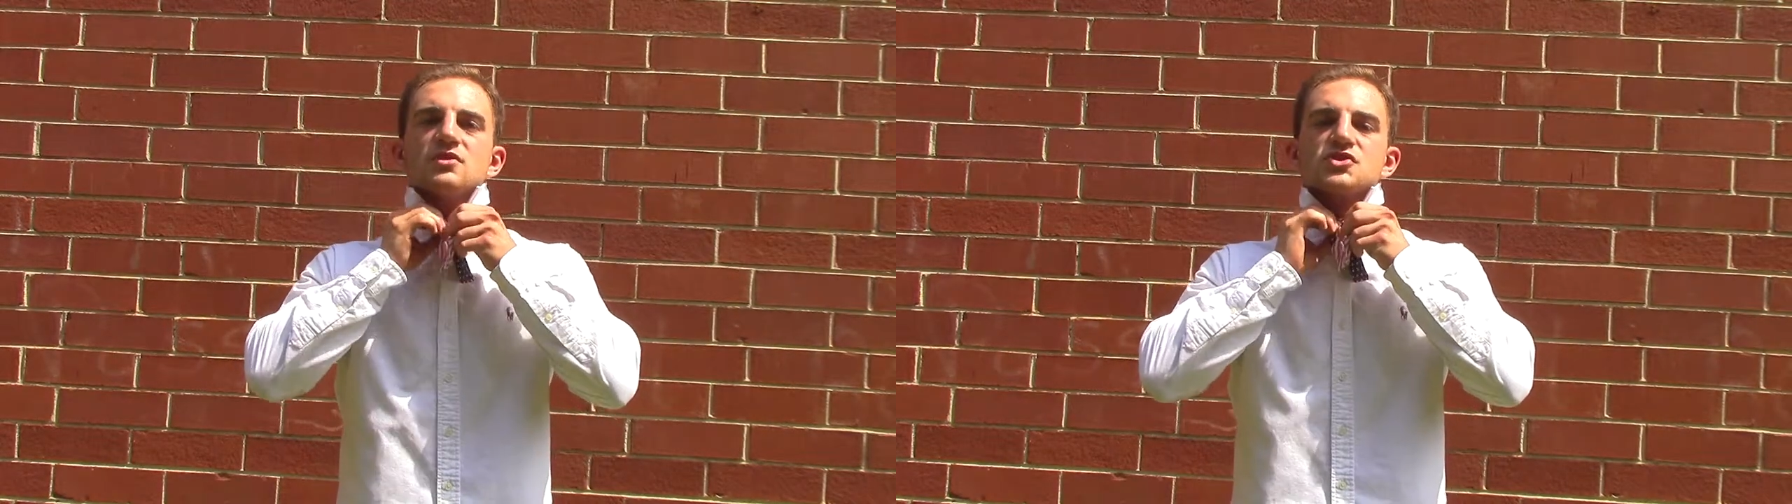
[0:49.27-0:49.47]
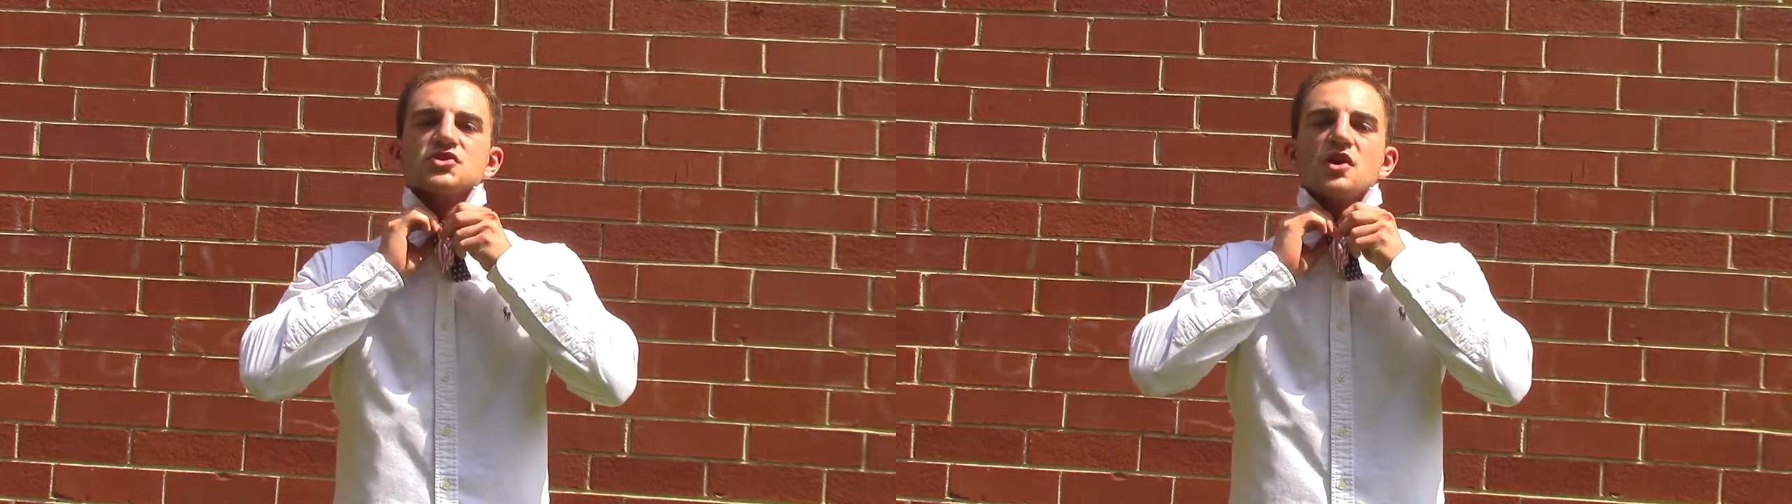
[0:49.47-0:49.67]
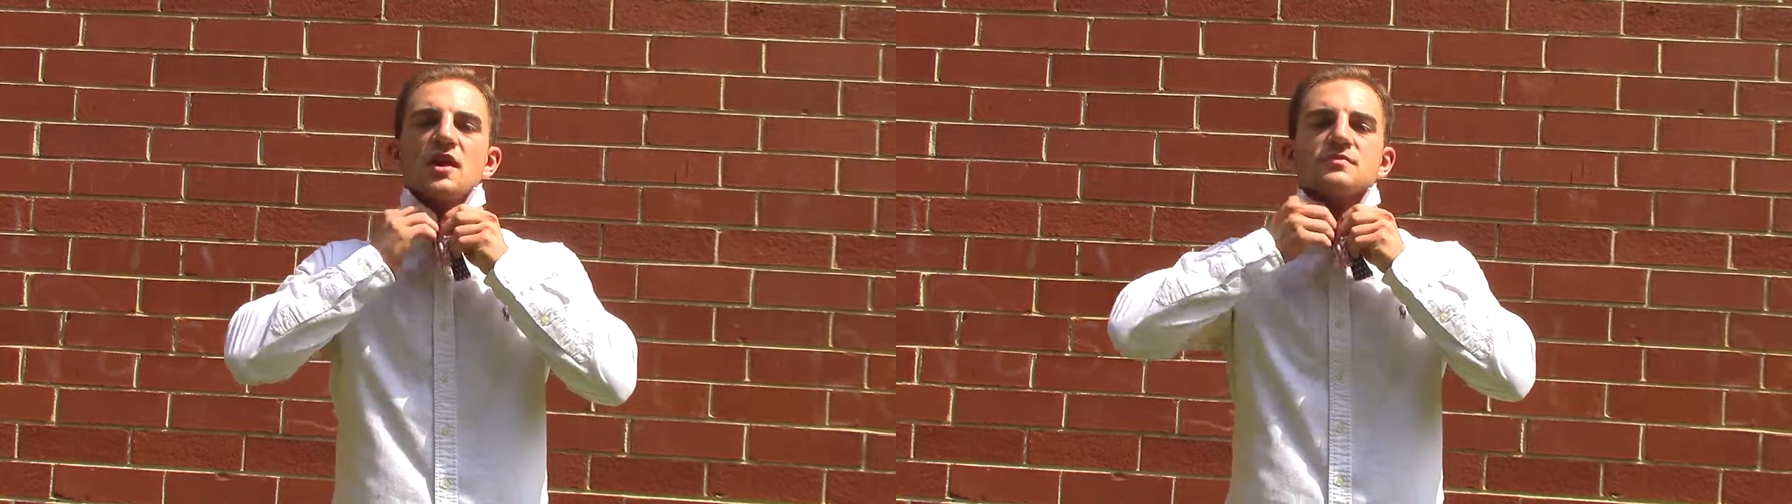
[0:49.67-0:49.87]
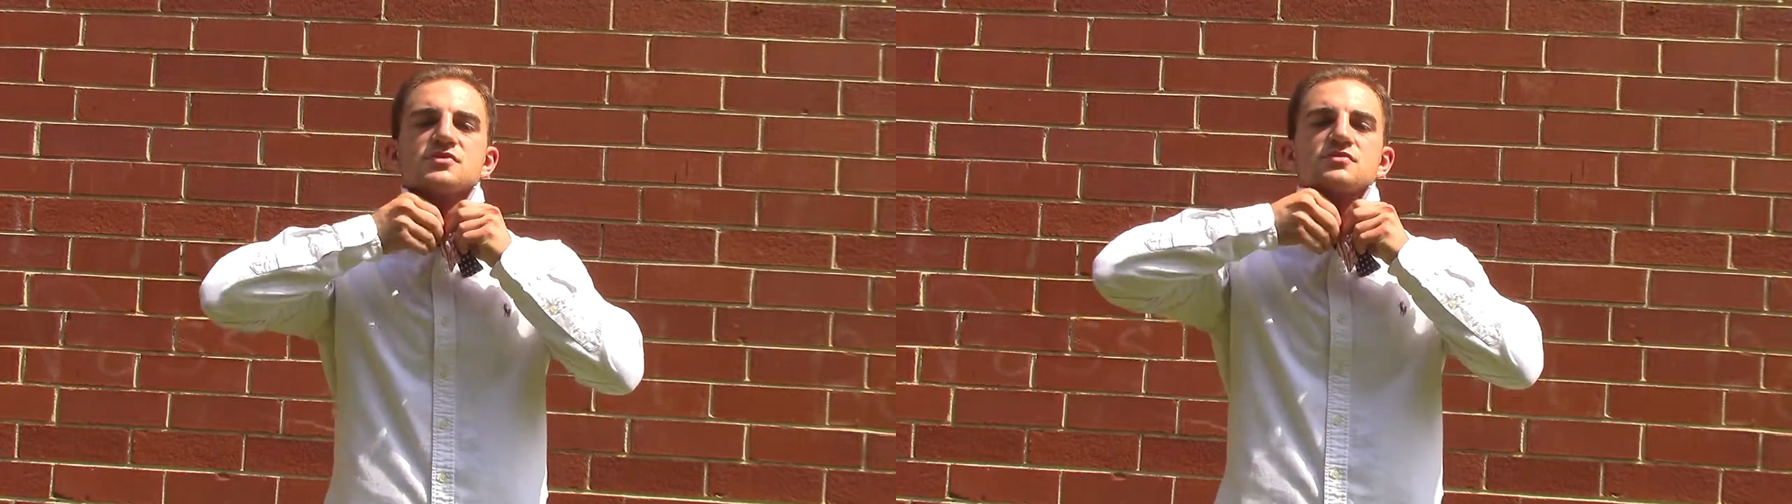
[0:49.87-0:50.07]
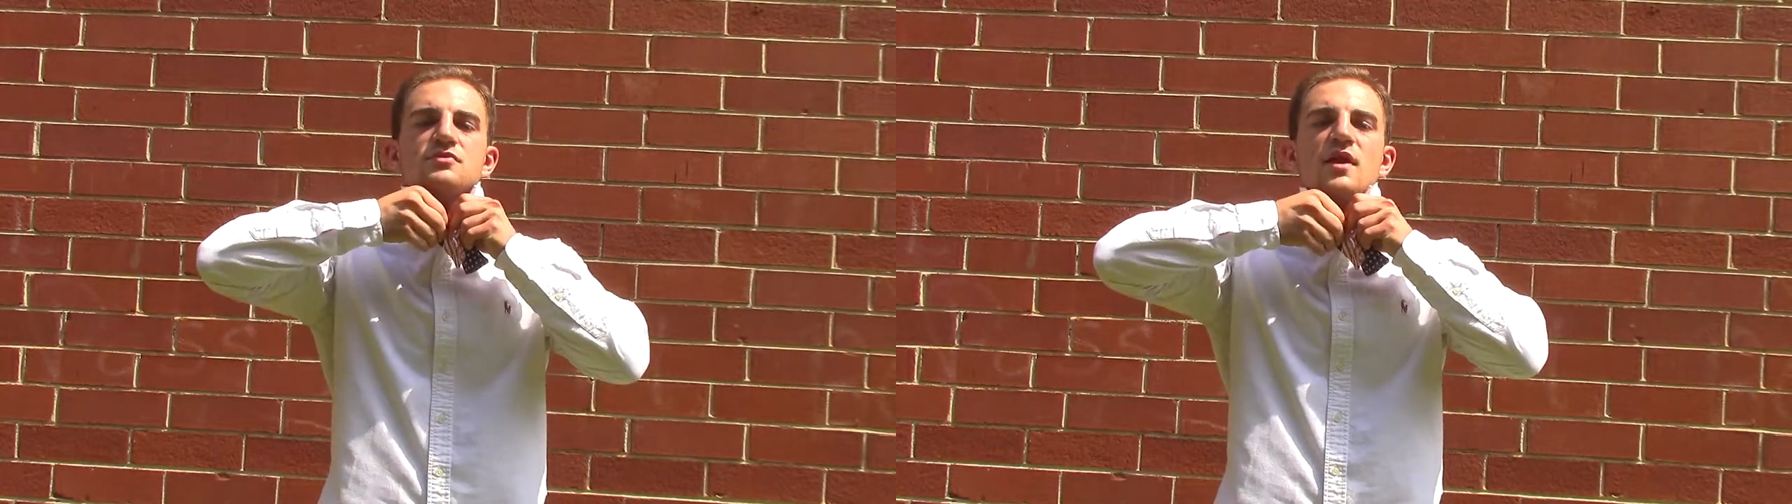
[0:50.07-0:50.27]
the
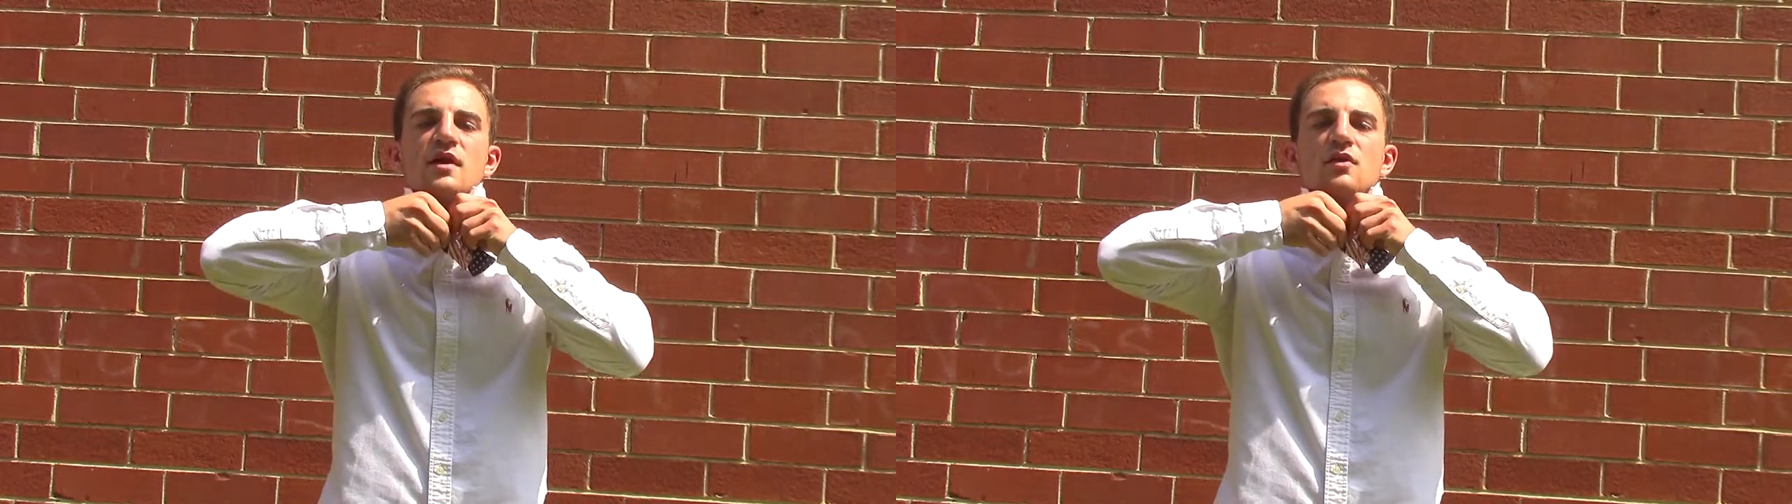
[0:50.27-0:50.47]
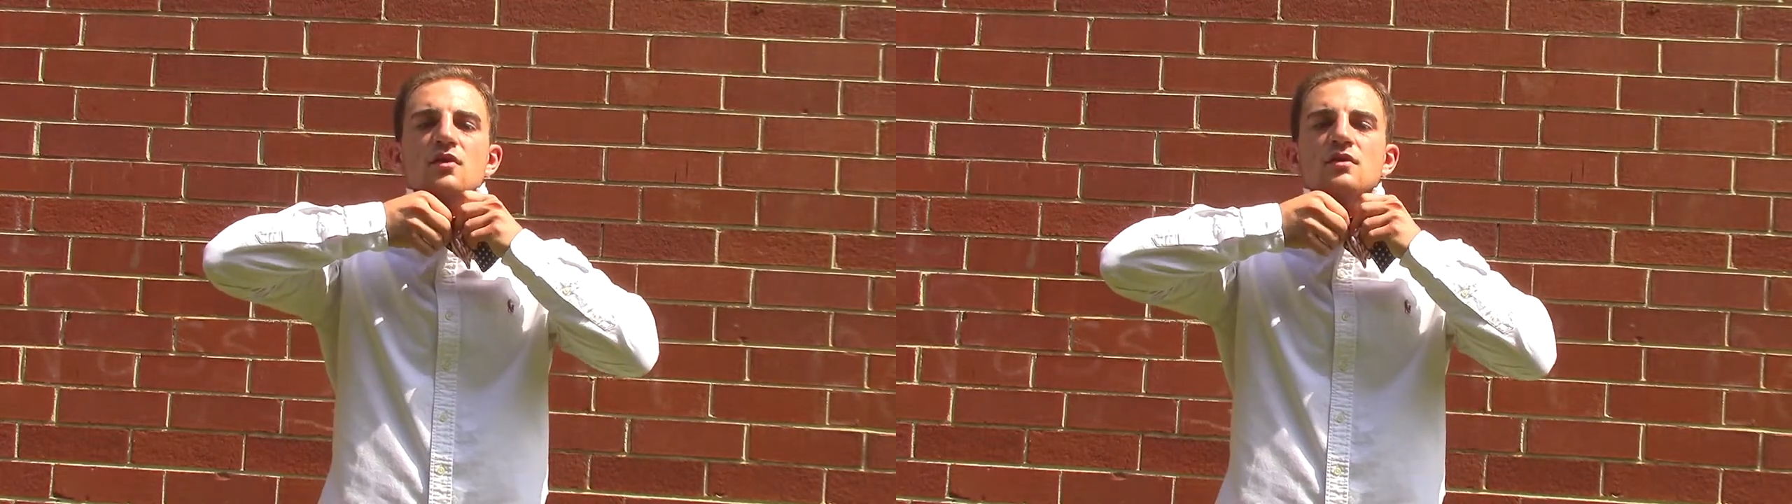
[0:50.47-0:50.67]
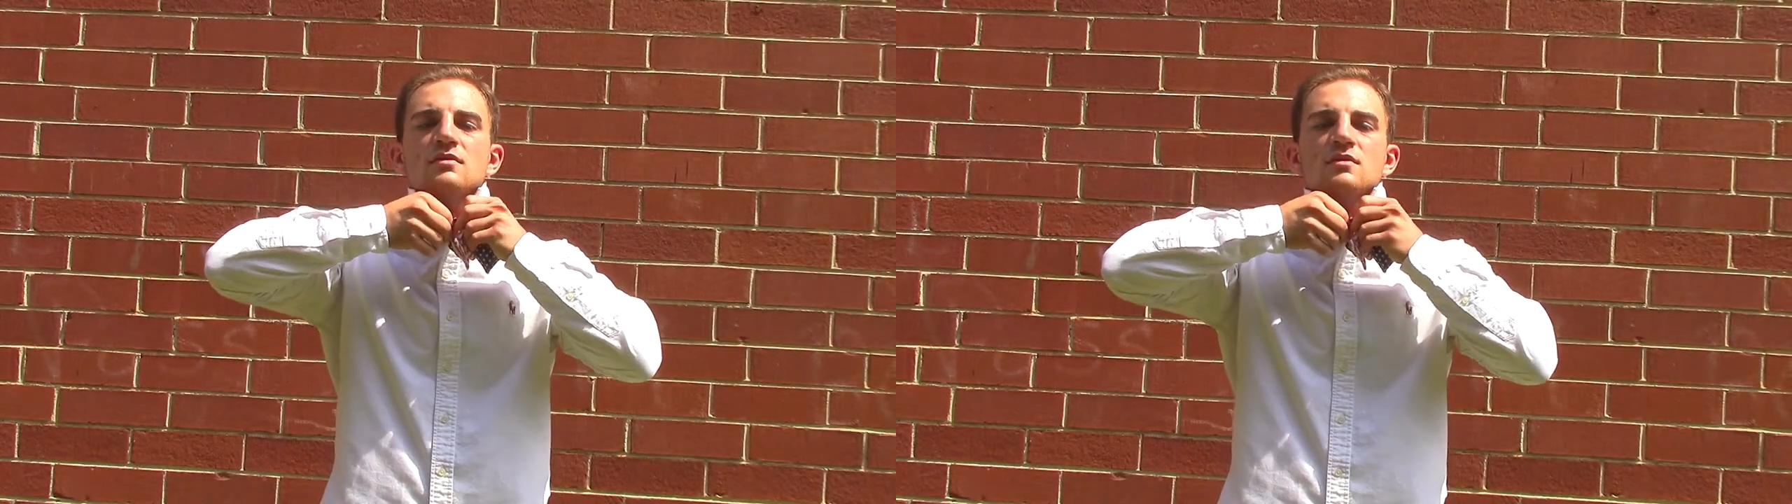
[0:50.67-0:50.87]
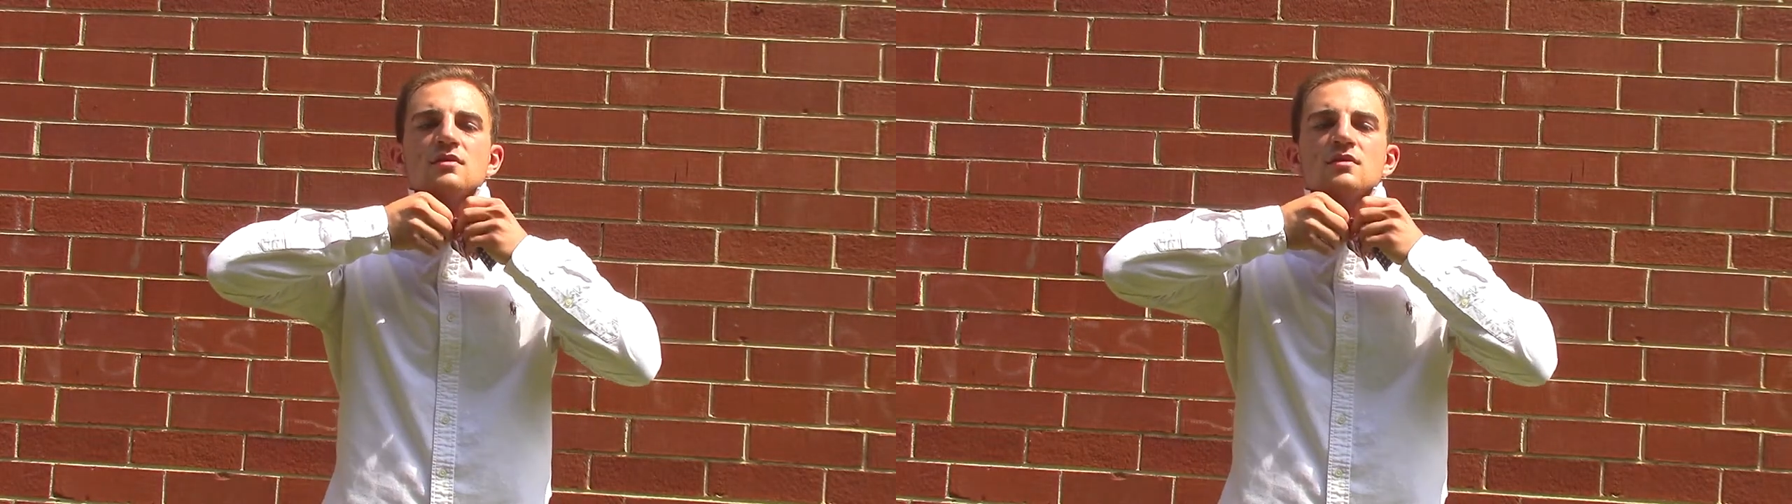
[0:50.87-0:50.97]
stripes through that hole,